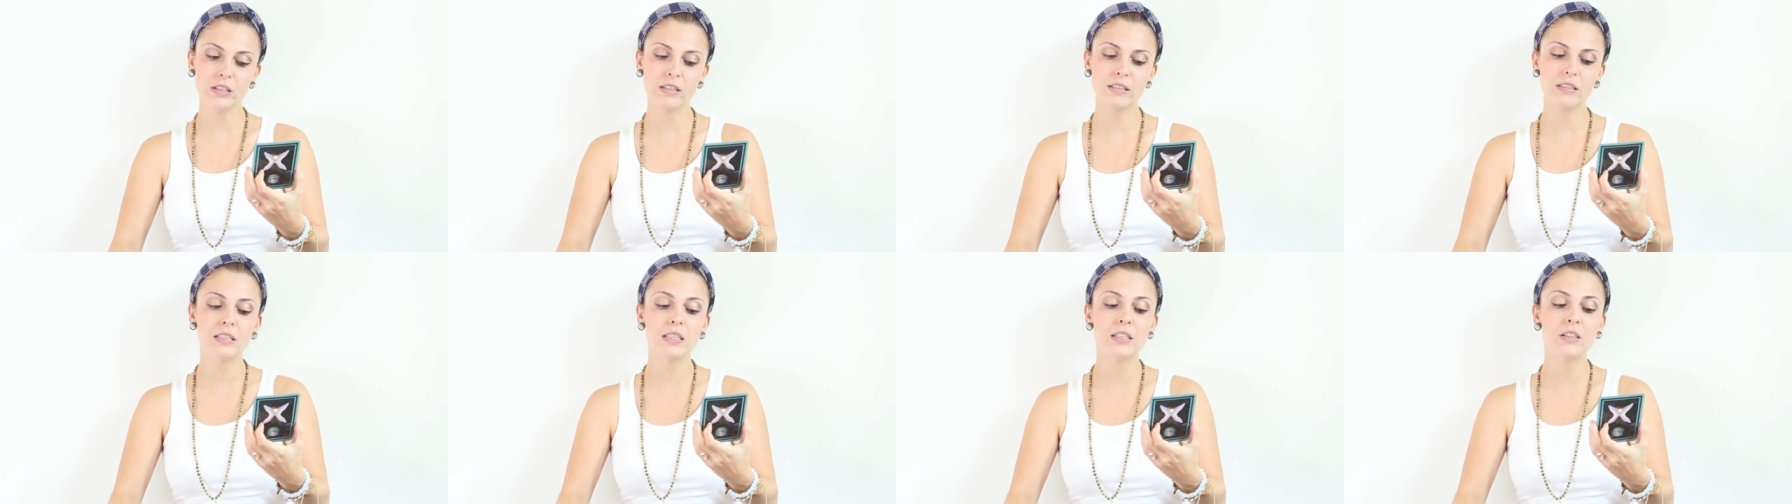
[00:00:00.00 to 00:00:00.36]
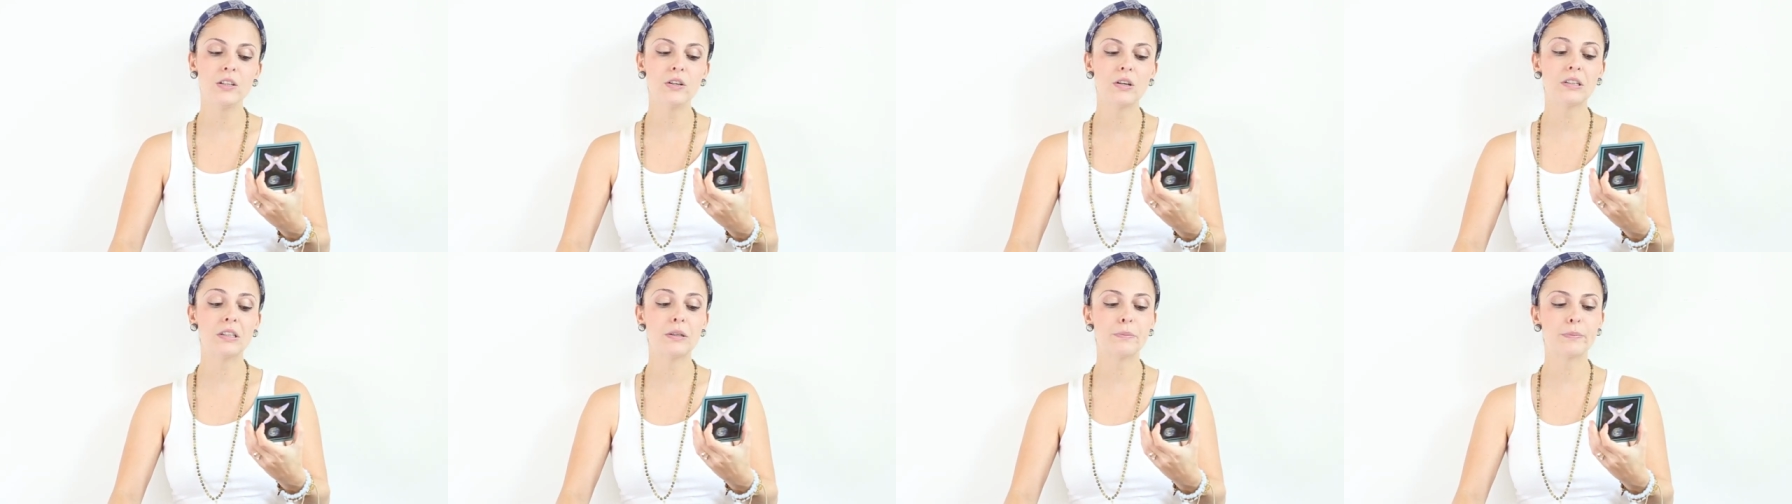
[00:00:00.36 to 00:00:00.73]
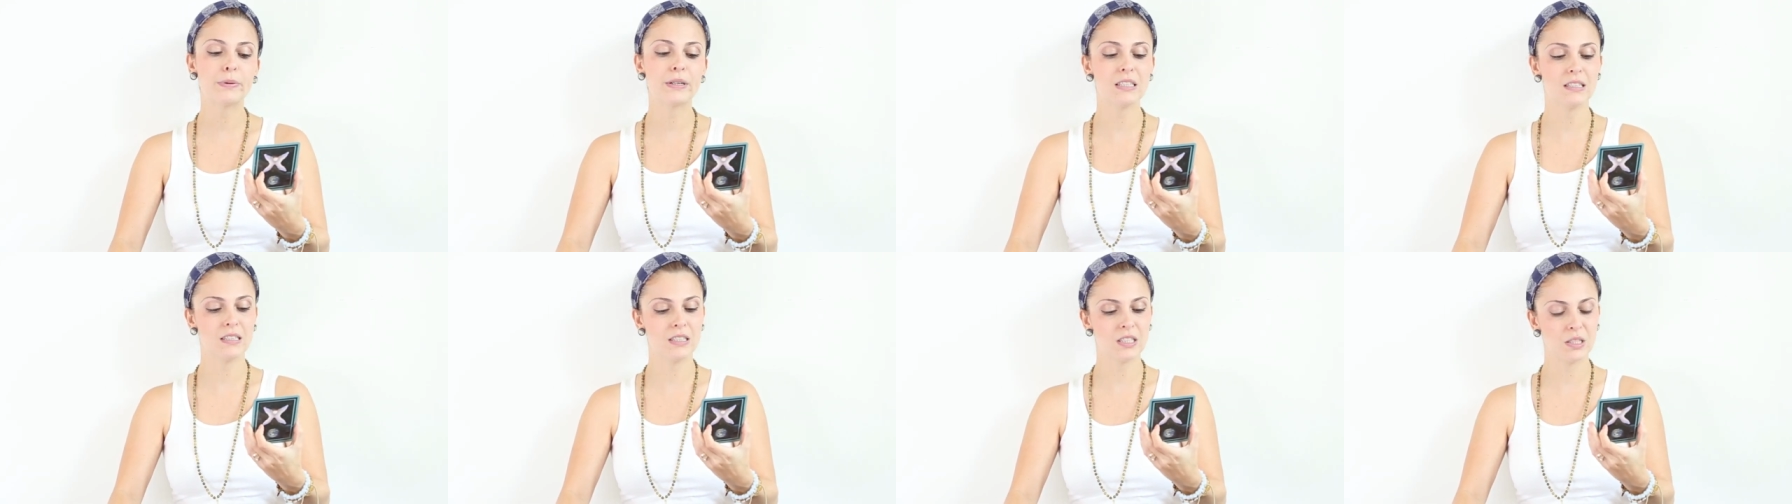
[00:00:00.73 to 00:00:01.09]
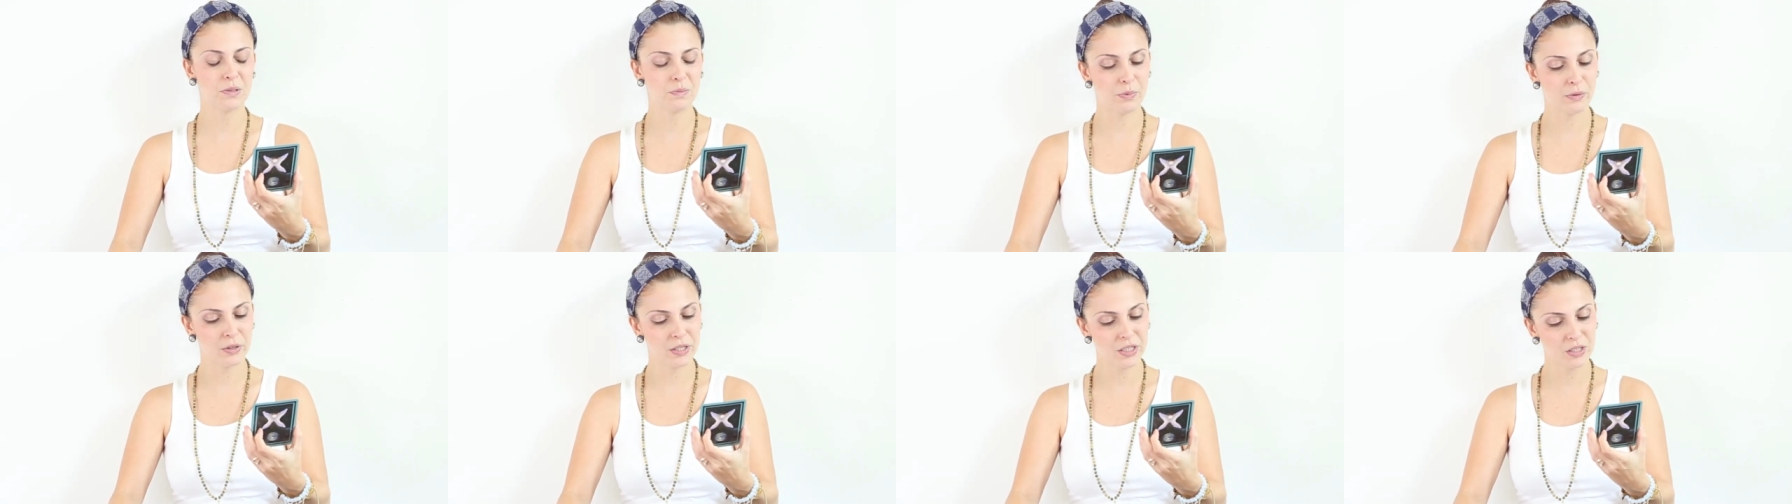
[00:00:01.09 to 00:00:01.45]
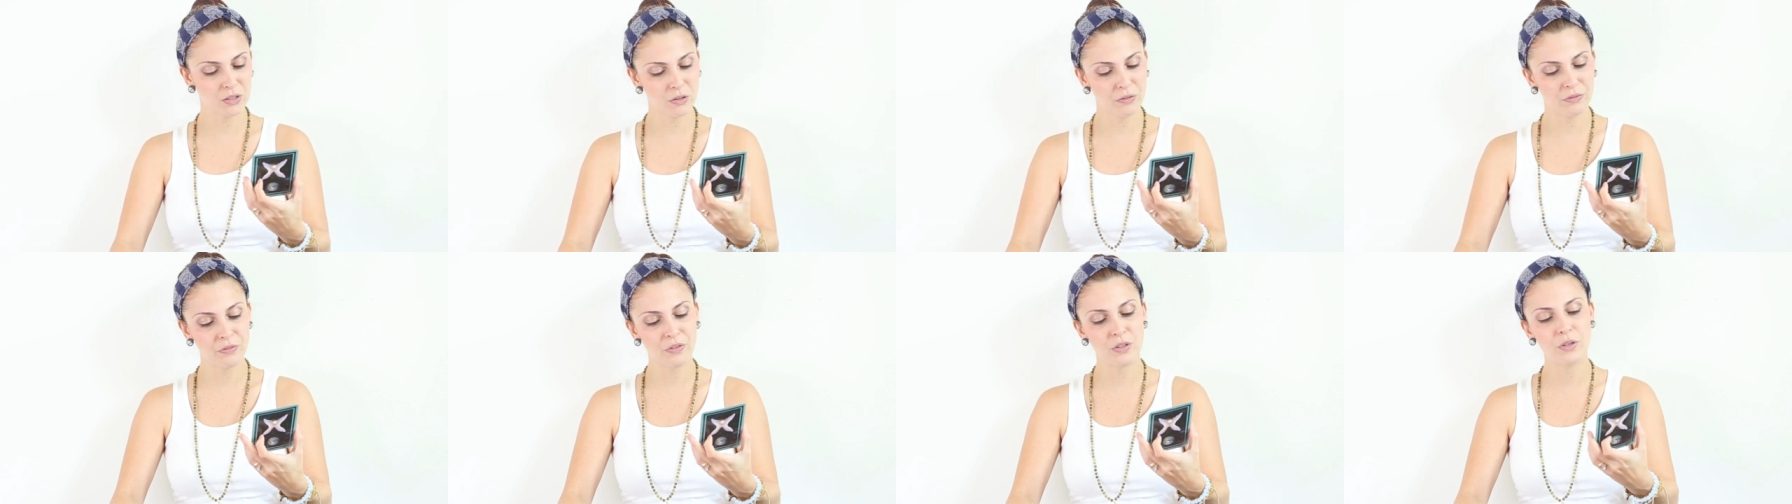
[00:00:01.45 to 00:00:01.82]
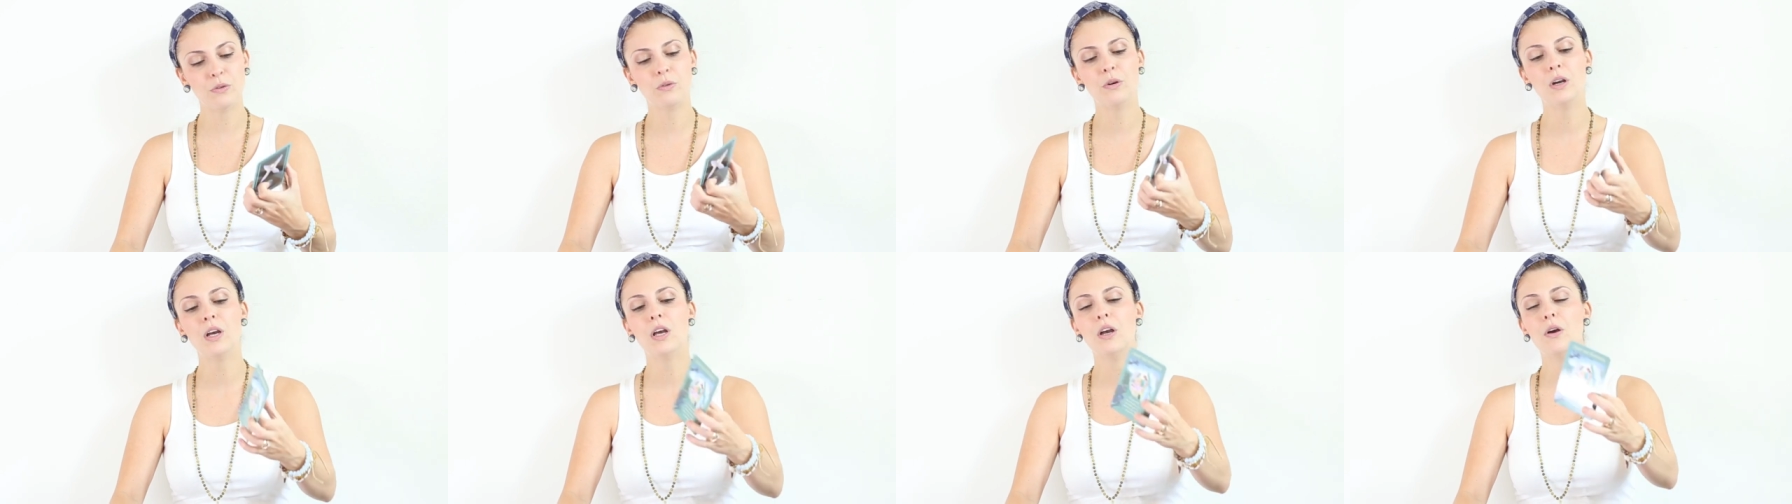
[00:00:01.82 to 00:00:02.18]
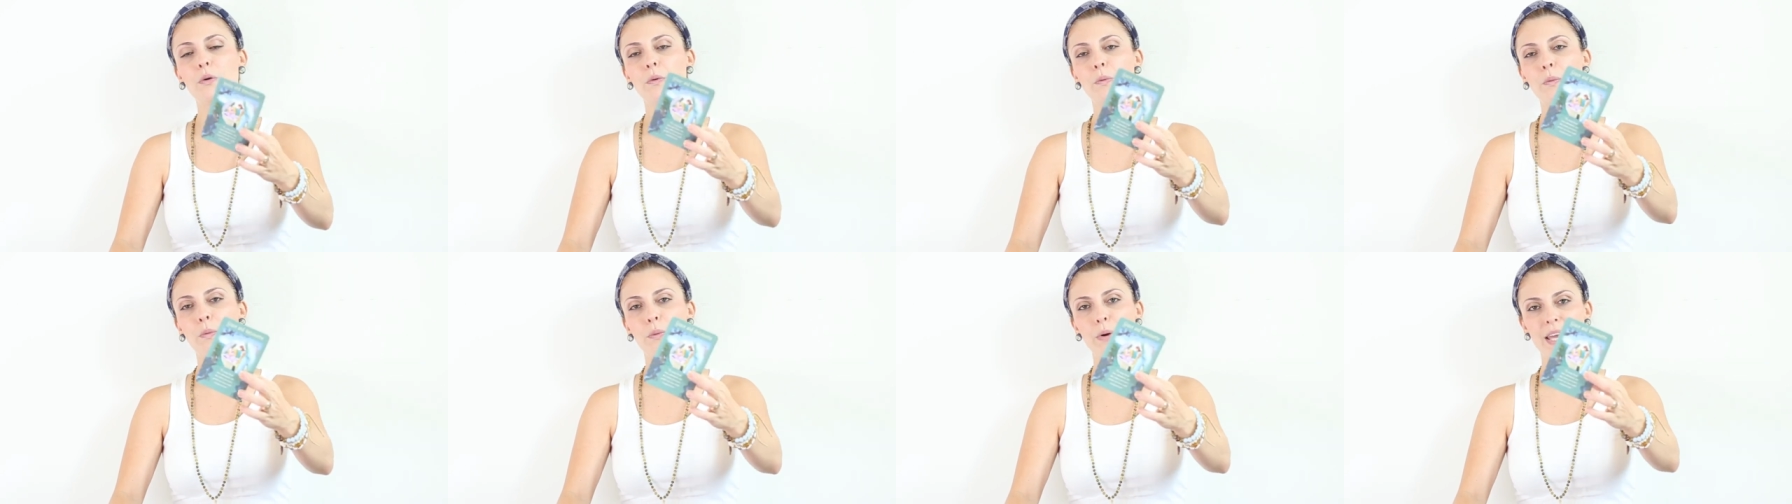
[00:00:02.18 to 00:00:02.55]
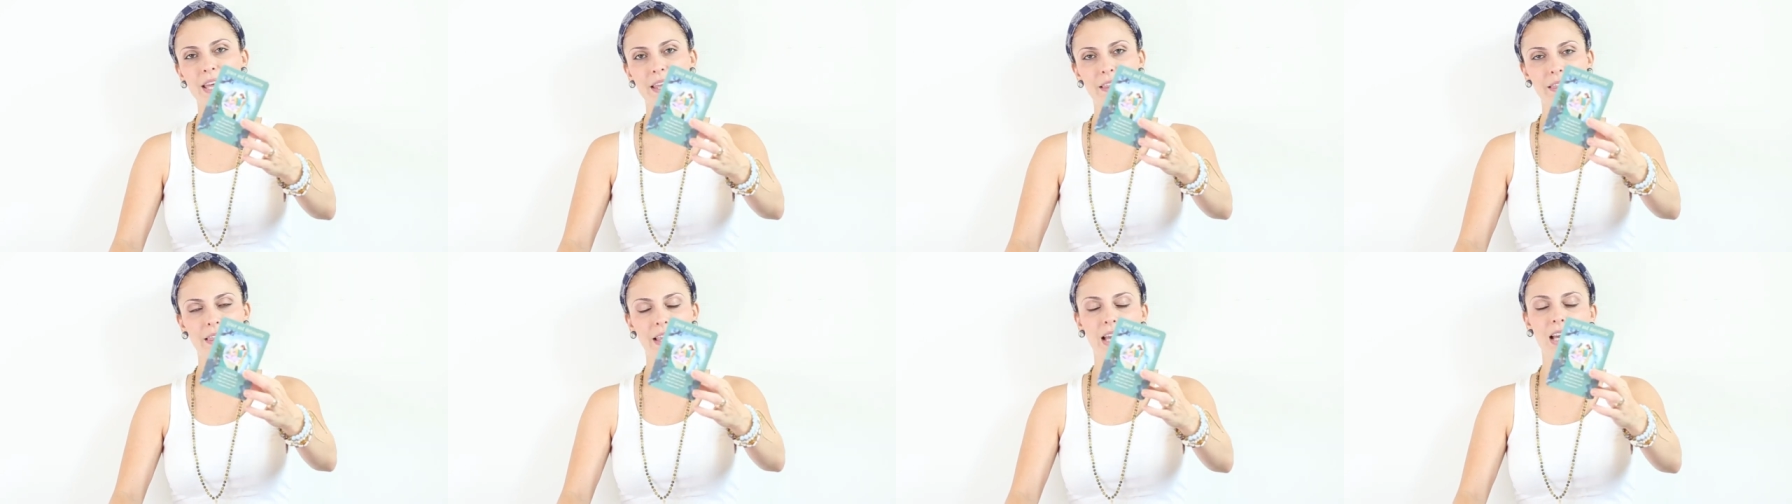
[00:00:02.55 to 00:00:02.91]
see the other person's point of view with